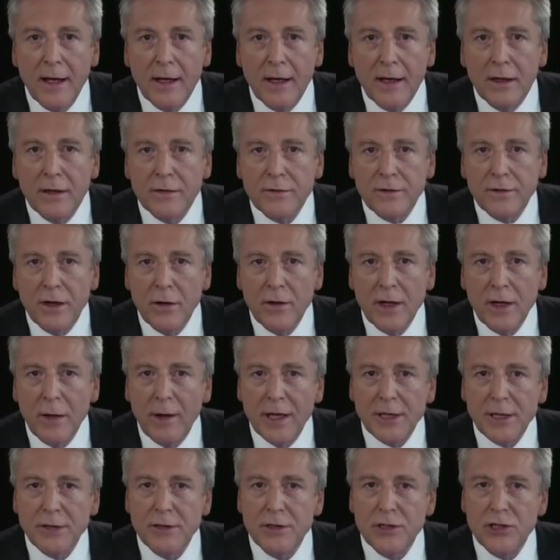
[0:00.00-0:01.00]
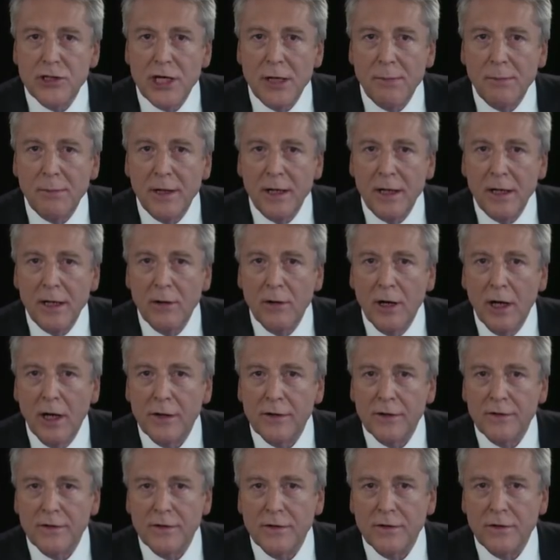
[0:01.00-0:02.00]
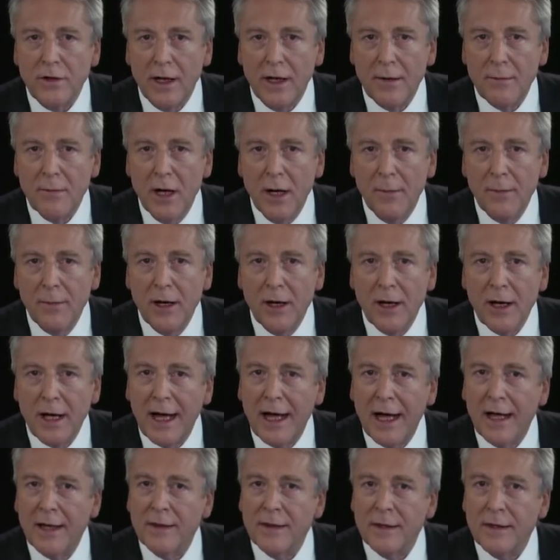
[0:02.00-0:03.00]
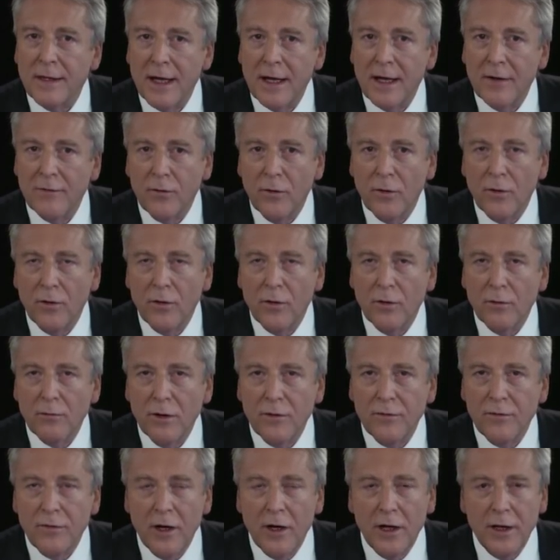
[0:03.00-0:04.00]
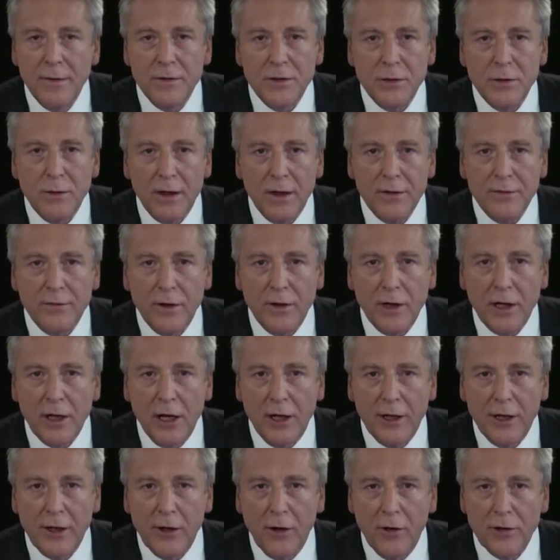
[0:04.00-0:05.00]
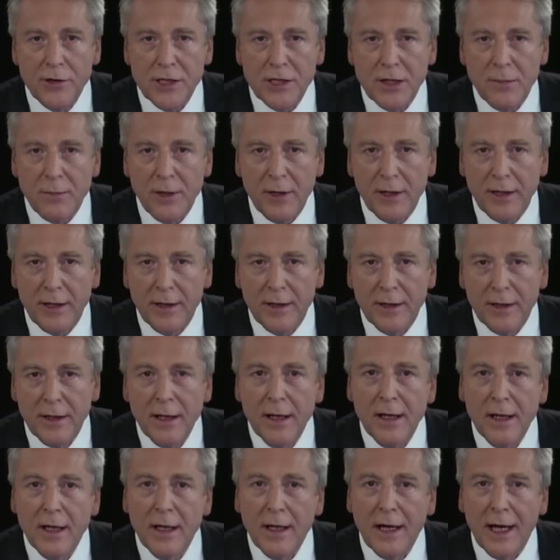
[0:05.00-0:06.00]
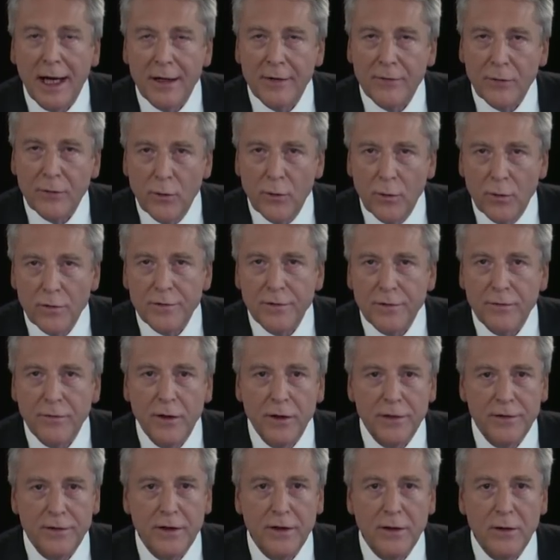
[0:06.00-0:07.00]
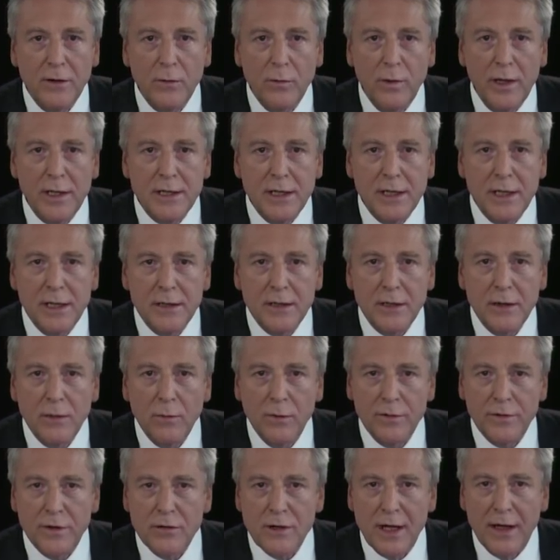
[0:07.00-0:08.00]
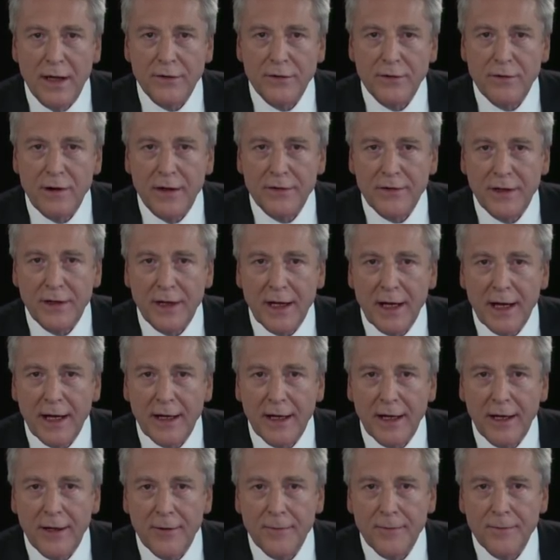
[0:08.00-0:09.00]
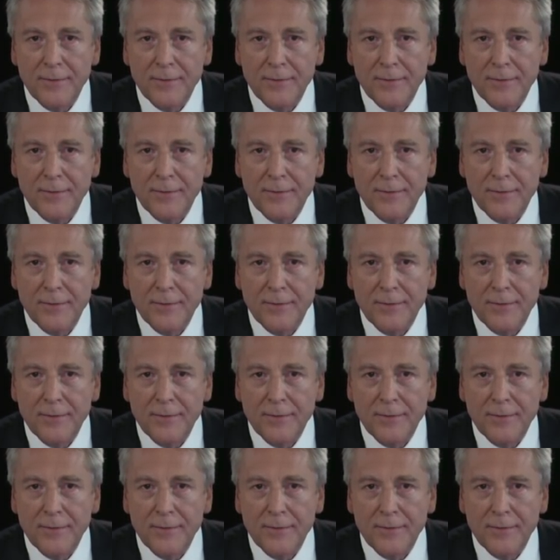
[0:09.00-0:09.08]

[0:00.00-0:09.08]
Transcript: So he went to his GP, who heard a systolic murmur, and therefore referred him to us for a cardiology opinion. And of course, the first thing that we did was a transthoracic echo.